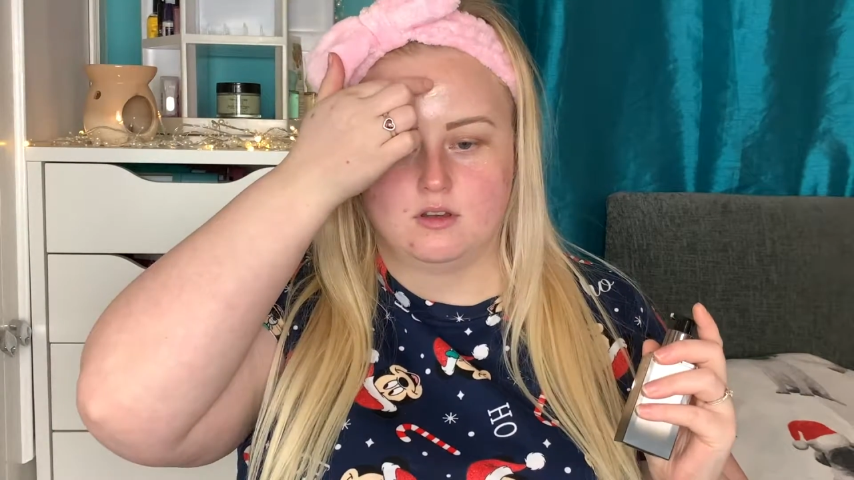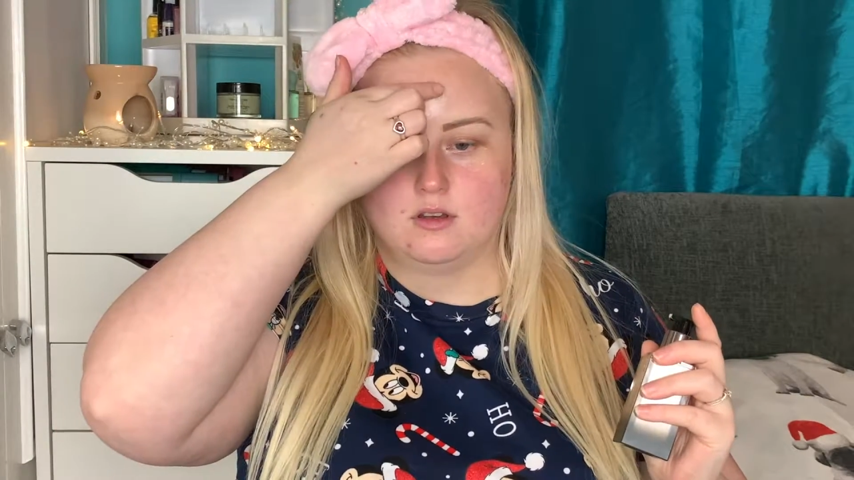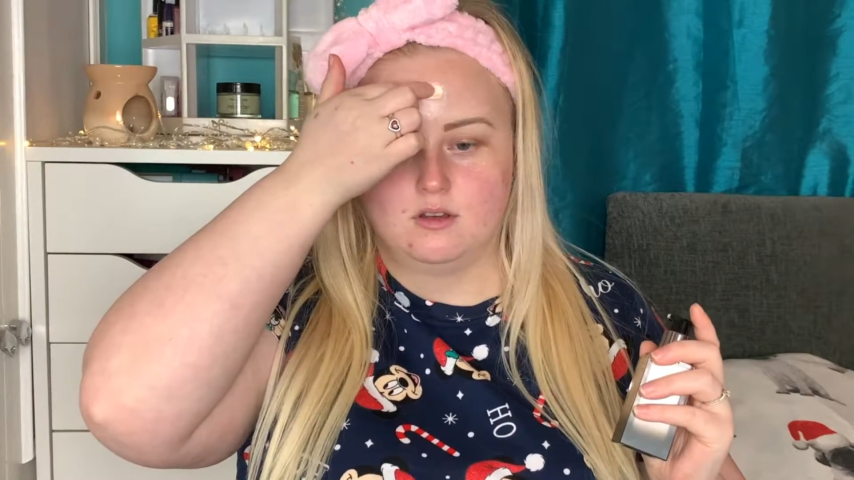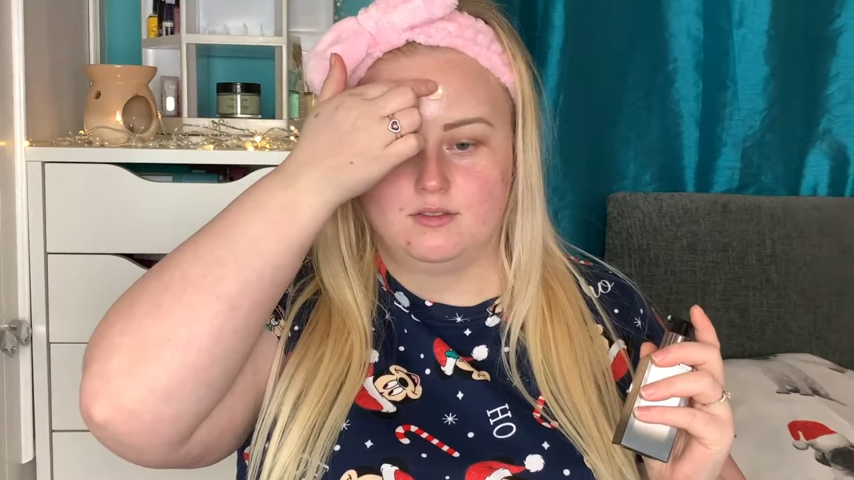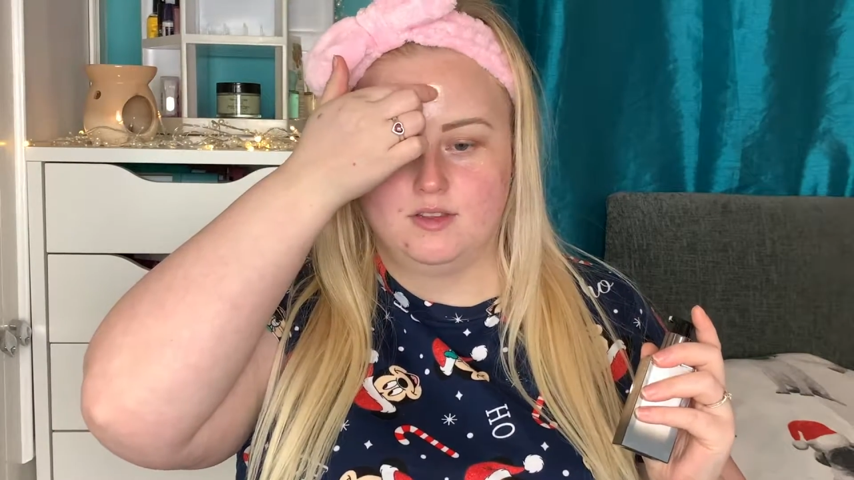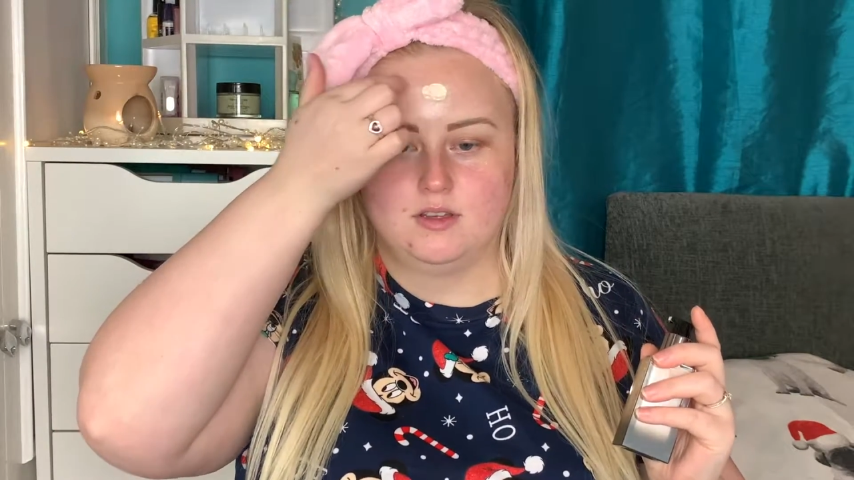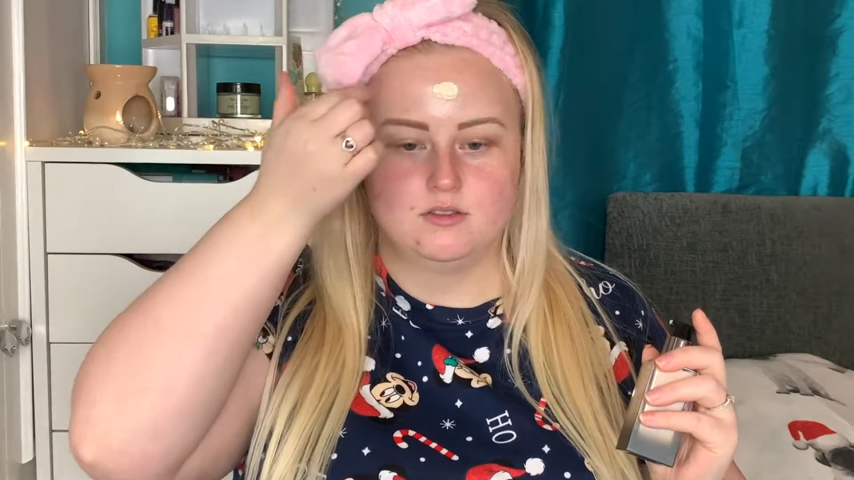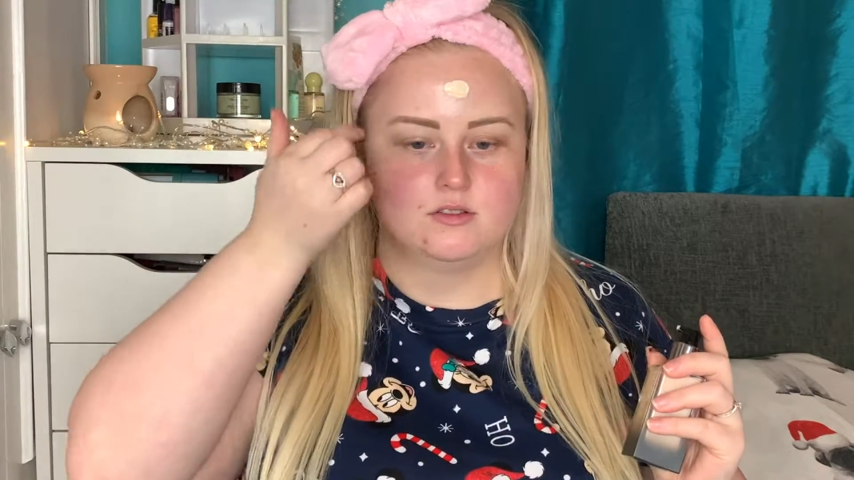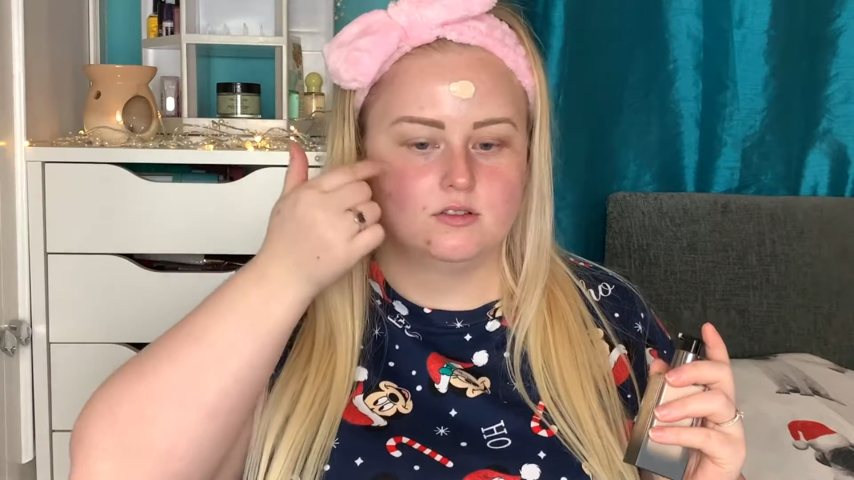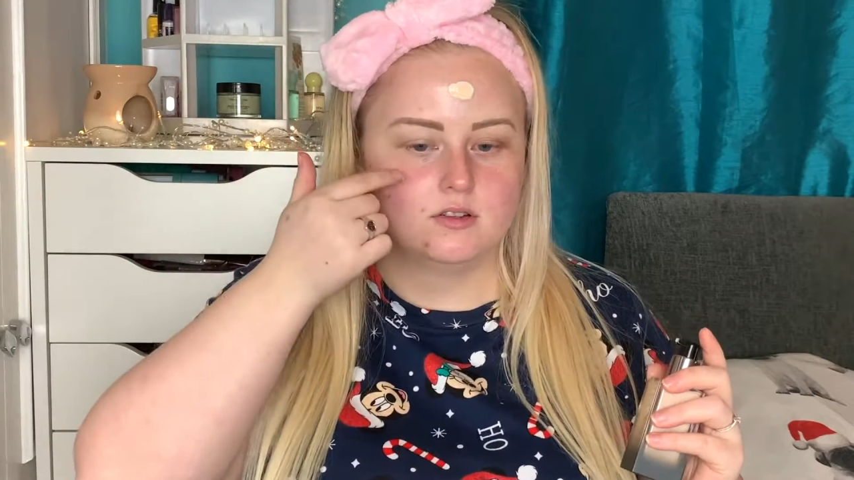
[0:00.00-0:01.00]
of
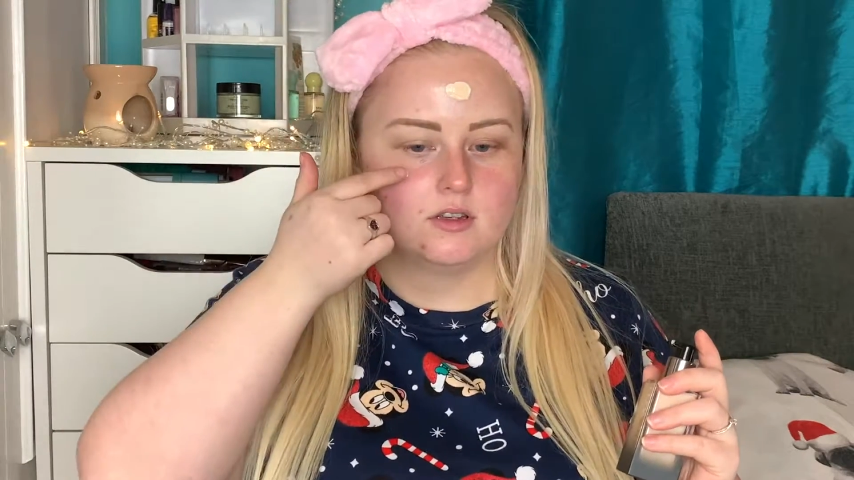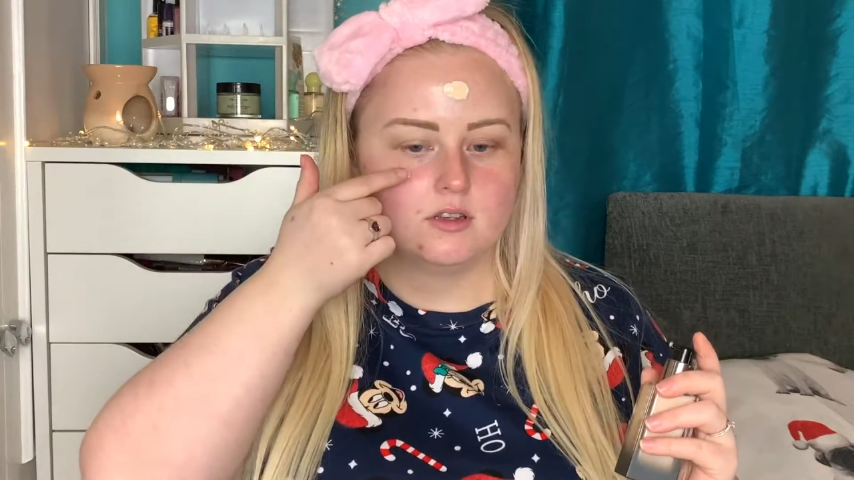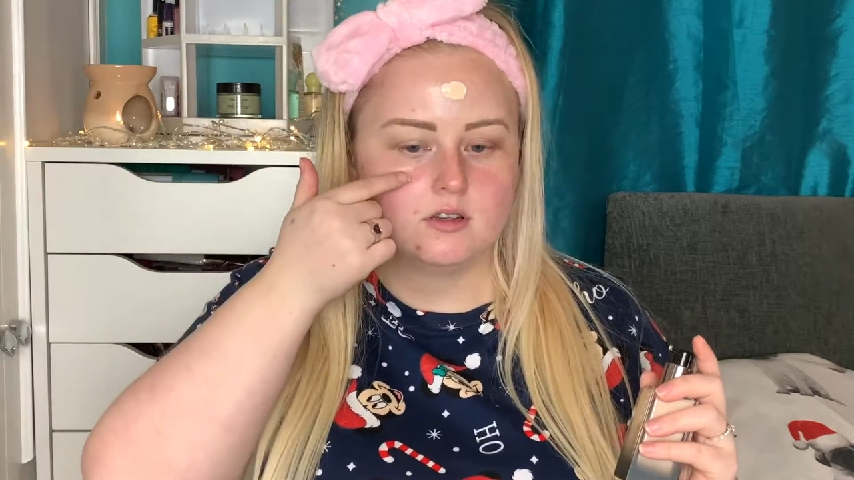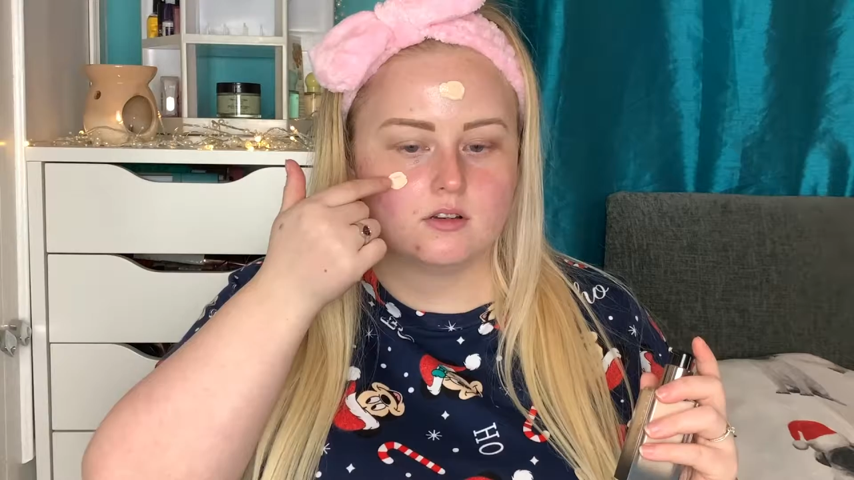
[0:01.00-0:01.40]
this you need.